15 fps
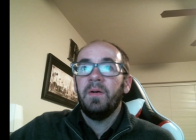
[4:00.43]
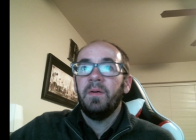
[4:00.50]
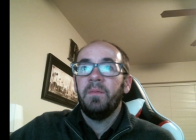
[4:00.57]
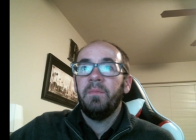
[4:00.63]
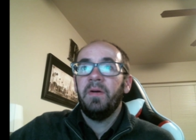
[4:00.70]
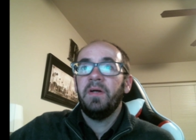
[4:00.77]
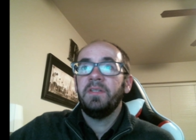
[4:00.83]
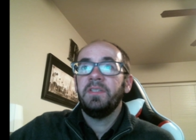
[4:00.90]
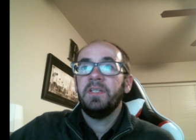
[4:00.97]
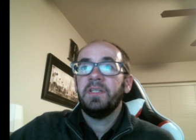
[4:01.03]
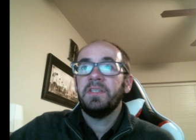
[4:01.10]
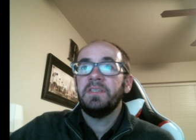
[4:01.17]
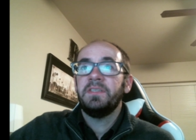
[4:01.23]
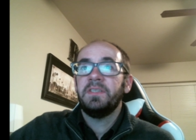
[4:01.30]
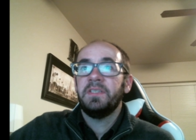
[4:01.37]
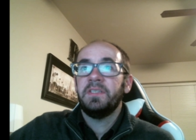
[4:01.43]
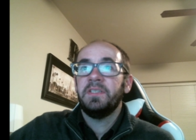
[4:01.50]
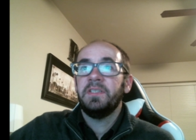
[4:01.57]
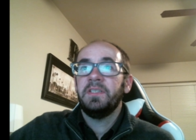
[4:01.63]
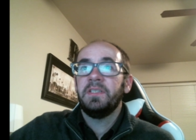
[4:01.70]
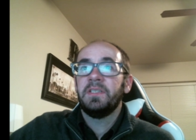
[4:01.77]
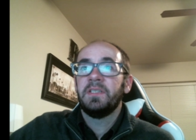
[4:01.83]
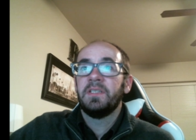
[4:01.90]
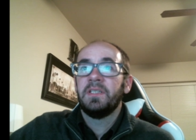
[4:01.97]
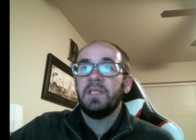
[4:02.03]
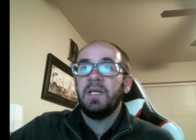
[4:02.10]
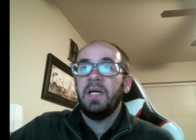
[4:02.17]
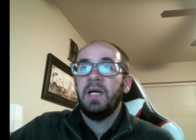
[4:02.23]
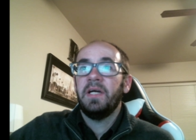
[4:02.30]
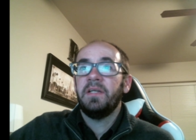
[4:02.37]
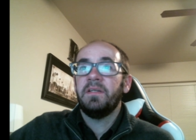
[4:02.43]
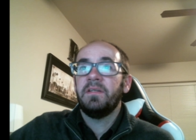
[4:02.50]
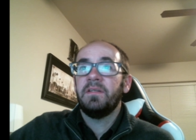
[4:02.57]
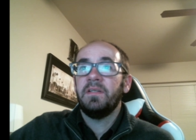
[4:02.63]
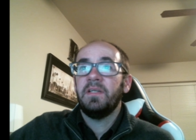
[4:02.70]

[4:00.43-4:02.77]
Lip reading: Parents are considered an